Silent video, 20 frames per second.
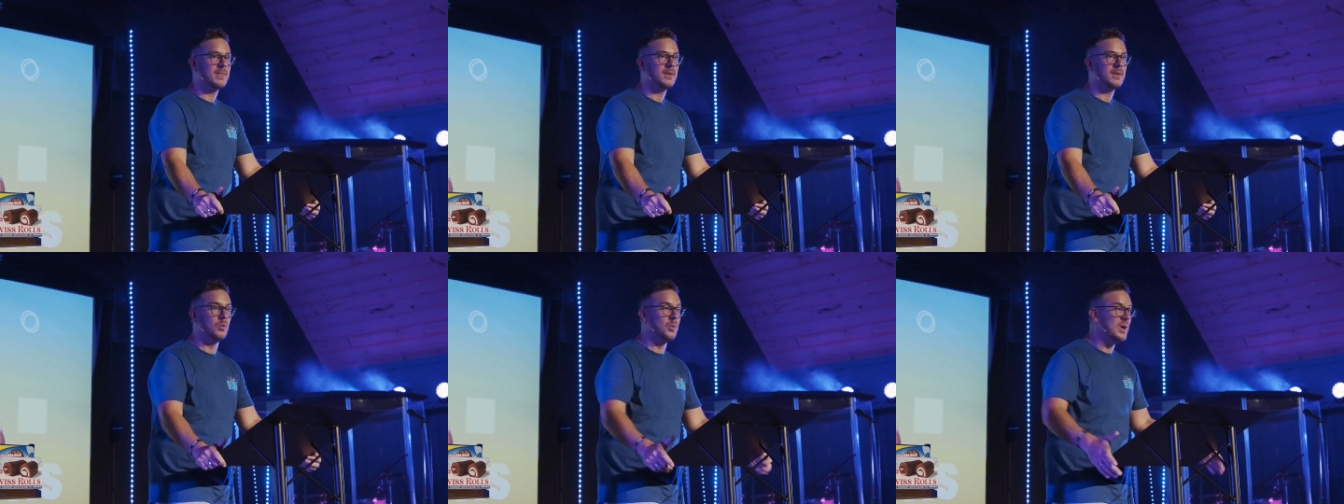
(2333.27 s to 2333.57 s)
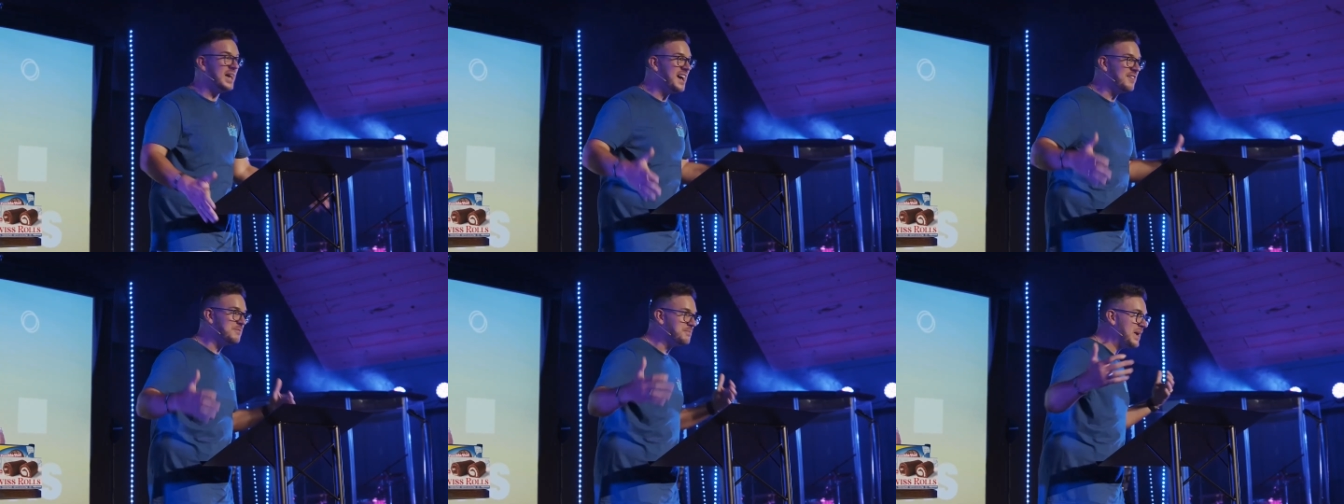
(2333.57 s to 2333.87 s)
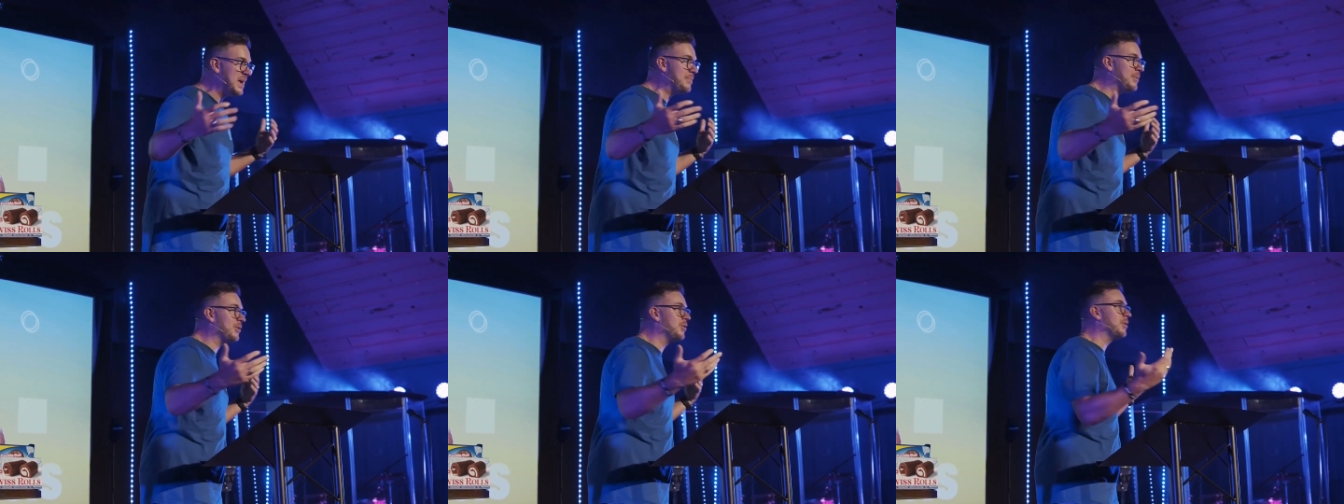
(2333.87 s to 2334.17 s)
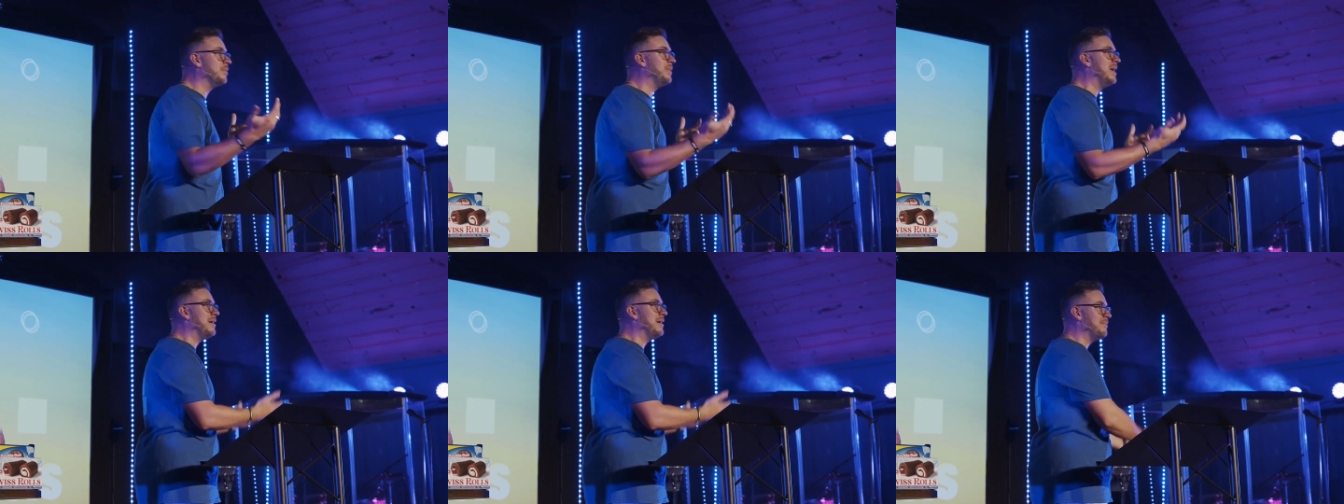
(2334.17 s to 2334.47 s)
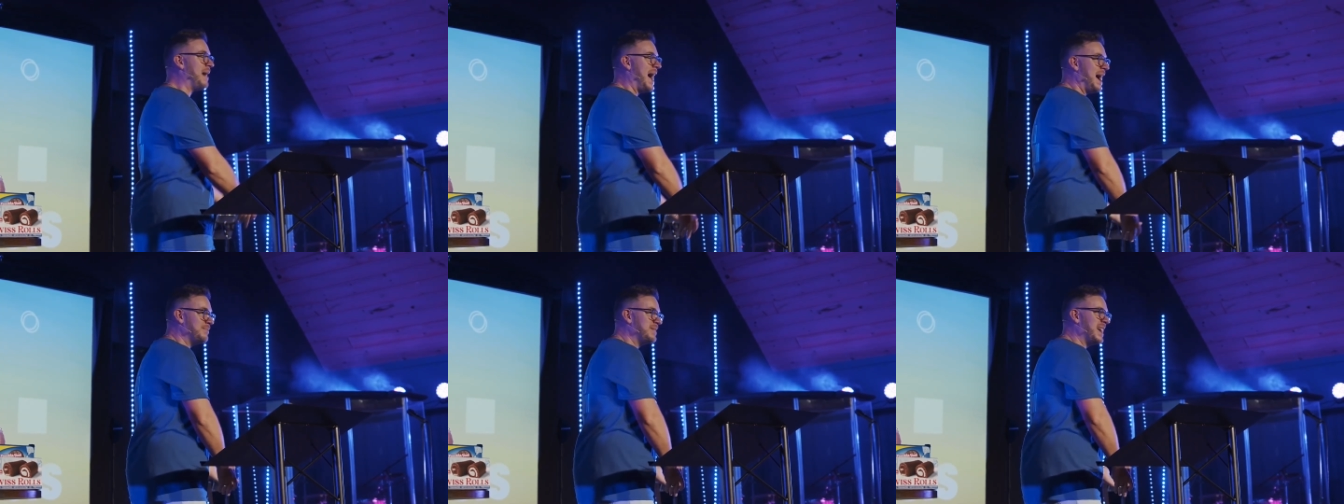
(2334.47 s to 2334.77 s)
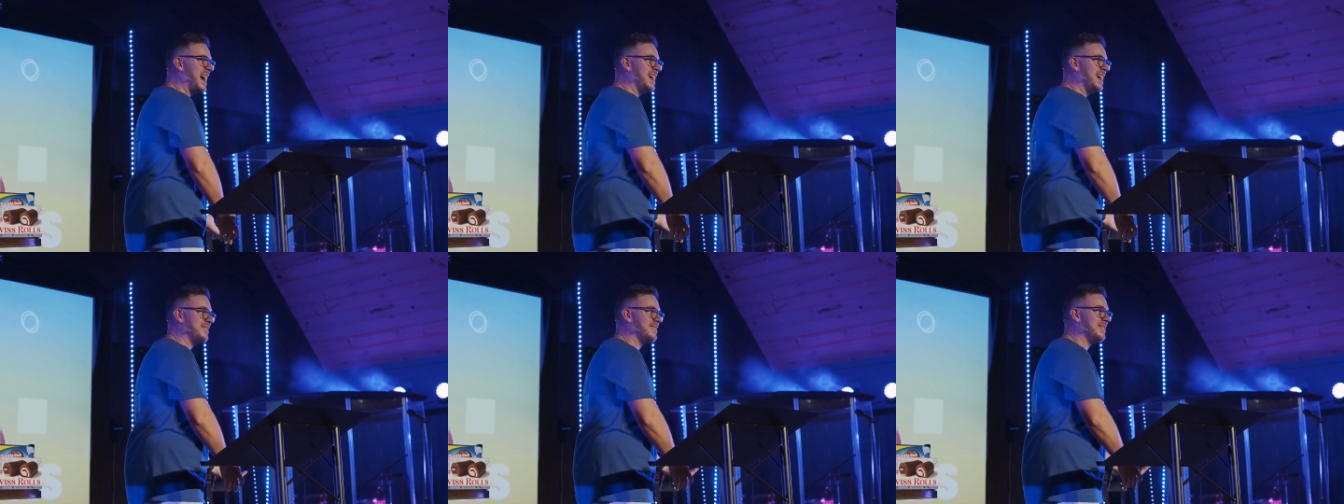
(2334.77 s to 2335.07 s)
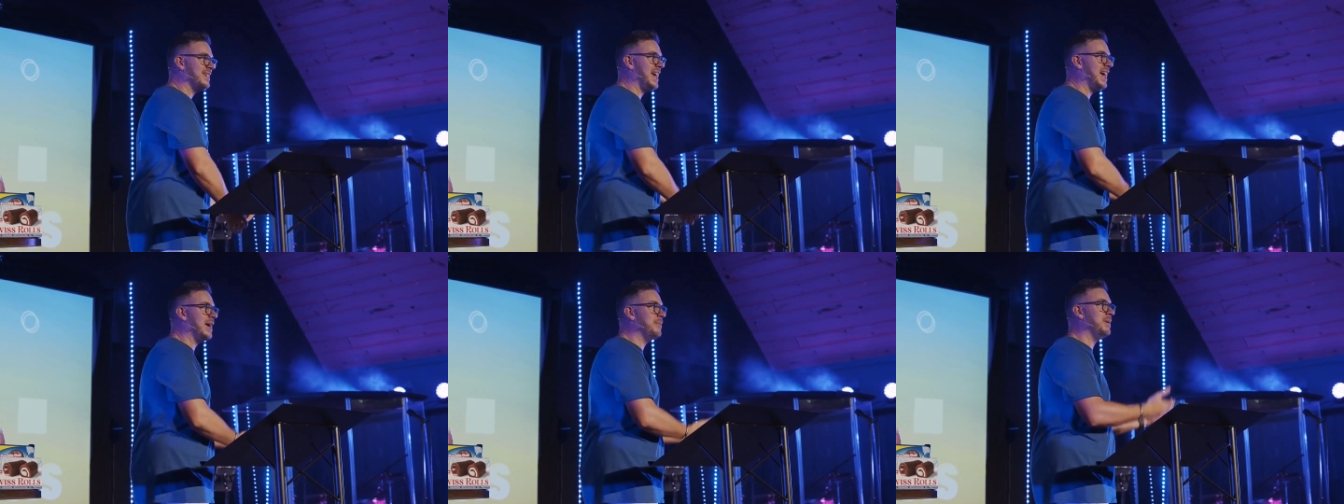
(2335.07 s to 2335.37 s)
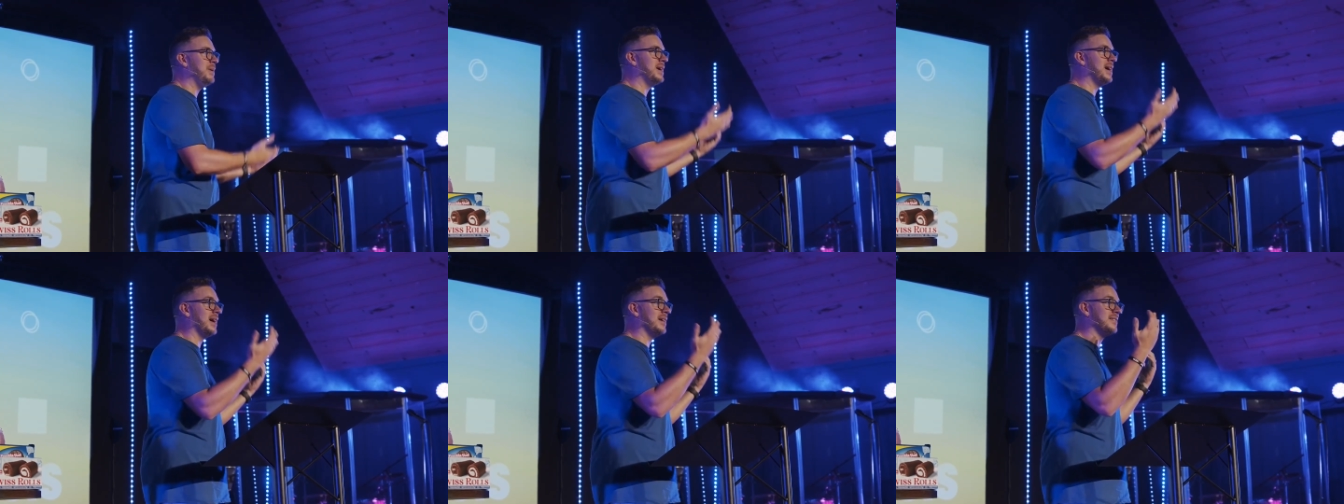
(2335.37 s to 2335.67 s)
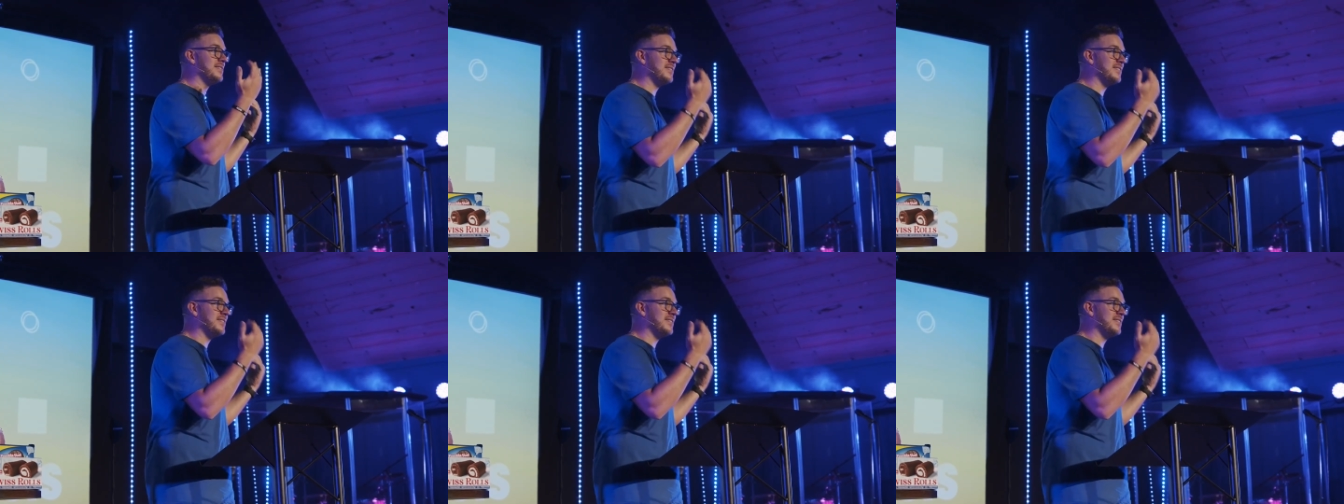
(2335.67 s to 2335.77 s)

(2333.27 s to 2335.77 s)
We have people who are being baptized today because